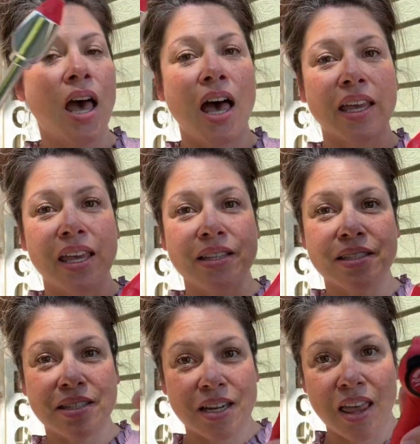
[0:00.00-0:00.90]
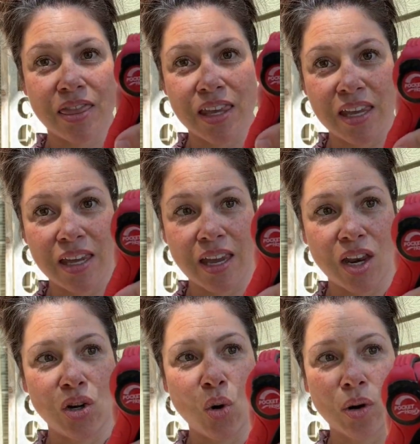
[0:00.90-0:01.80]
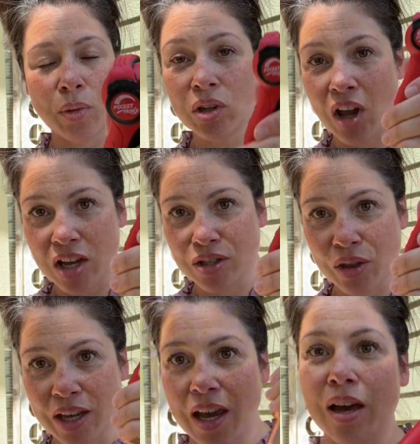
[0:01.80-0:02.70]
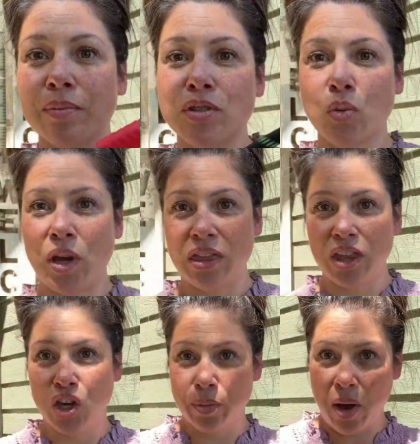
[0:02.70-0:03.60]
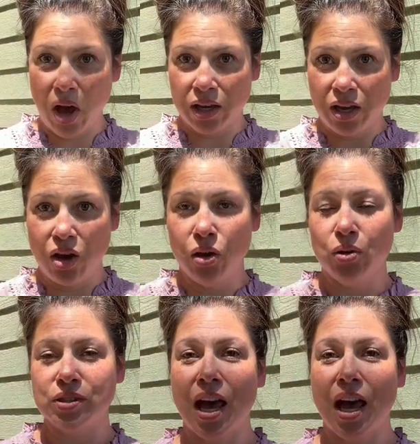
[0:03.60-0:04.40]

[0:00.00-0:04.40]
against the normal nozzle that comes with your pocket hose.